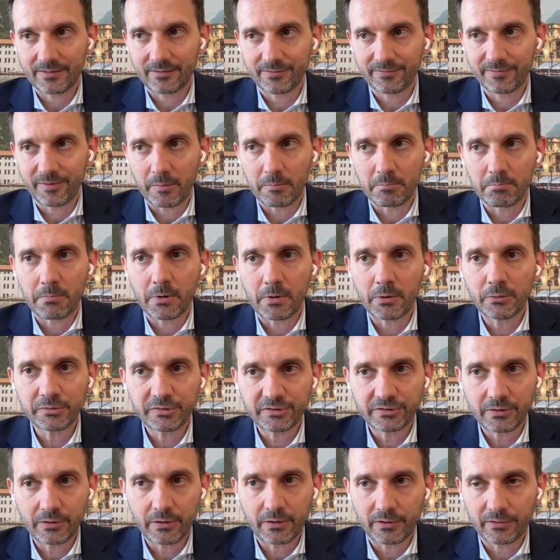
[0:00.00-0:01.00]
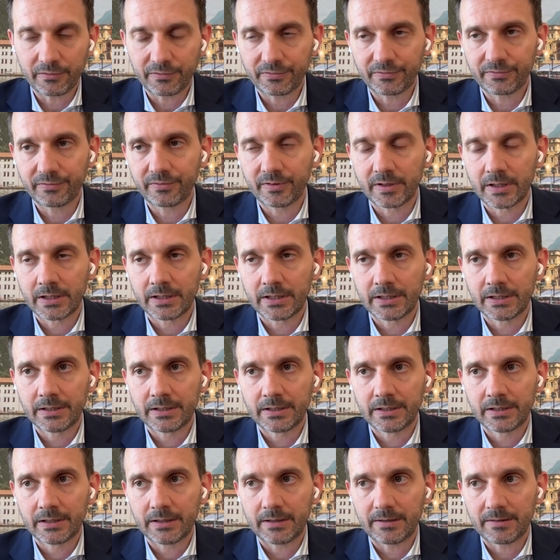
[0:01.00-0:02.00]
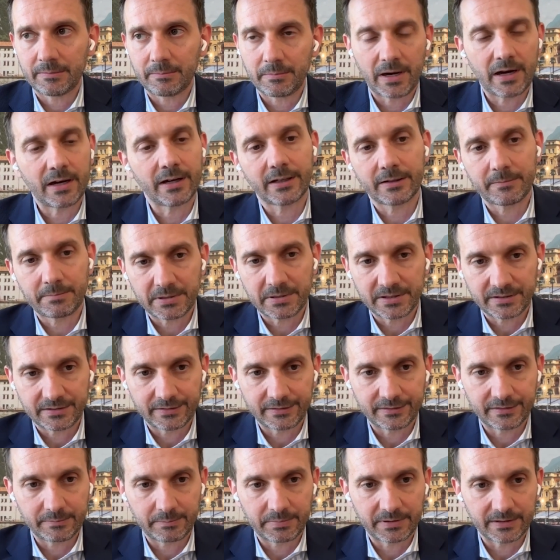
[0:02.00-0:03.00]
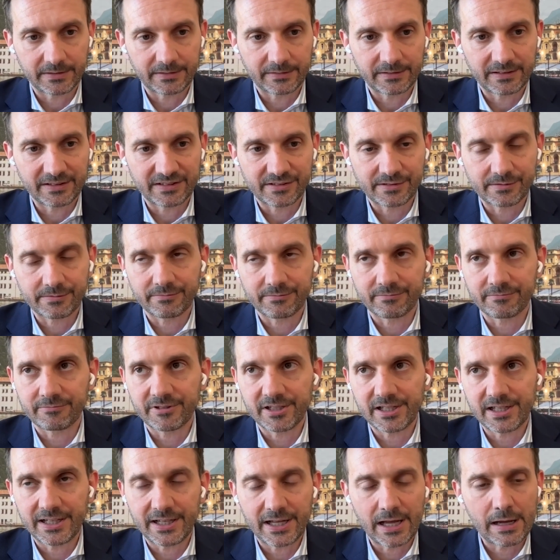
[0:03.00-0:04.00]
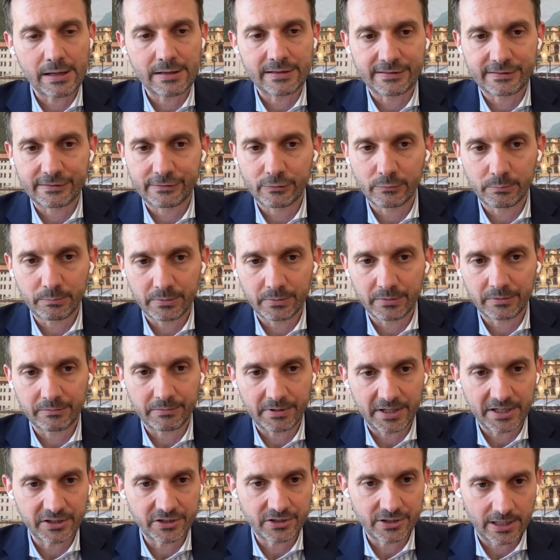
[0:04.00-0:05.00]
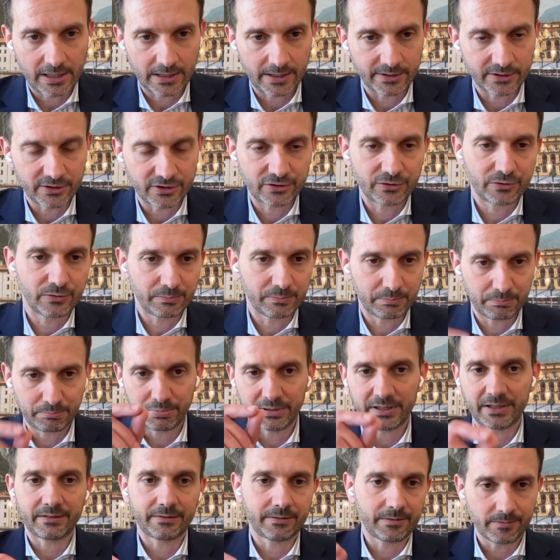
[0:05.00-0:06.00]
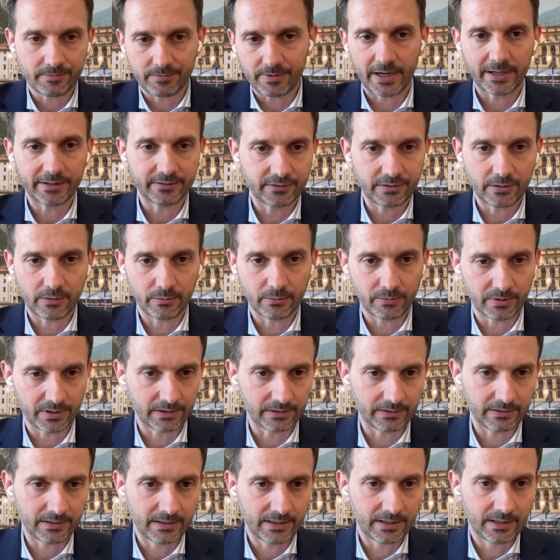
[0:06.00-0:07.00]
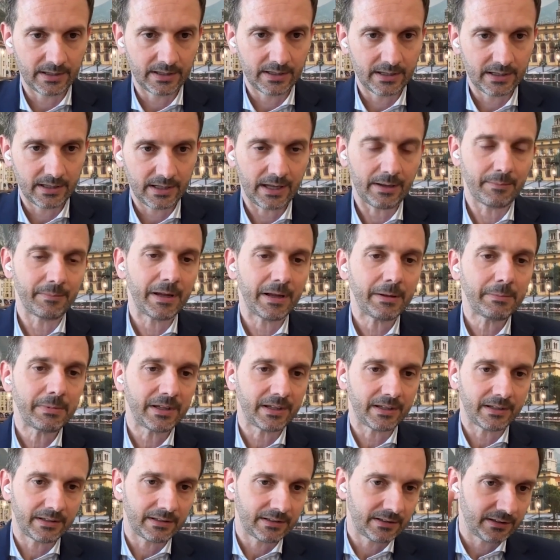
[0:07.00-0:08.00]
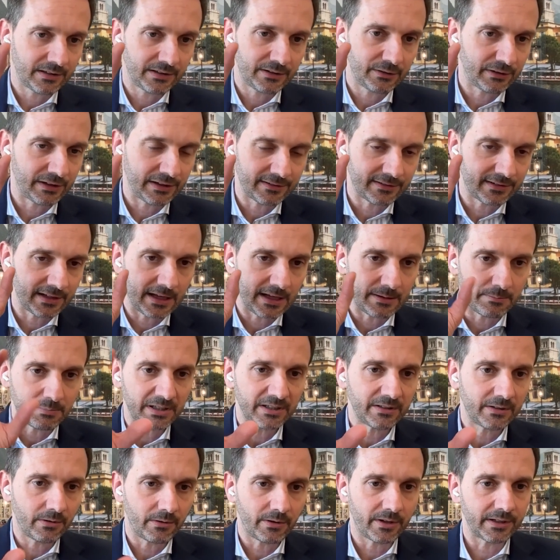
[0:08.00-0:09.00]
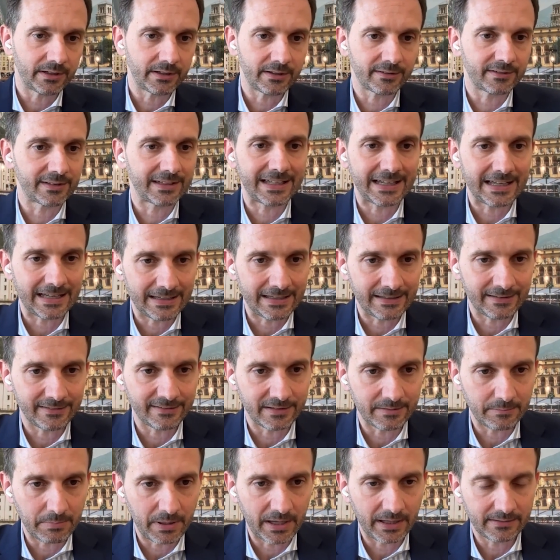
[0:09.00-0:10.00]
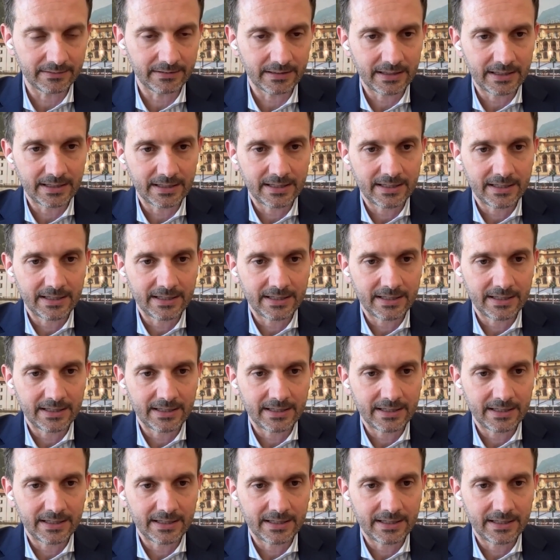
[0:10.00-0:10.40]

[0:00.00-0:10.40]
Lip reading: for most of market participants, it's really a super great challenge to pick the right token. Maybe you can say Bitcoin is an easy bet,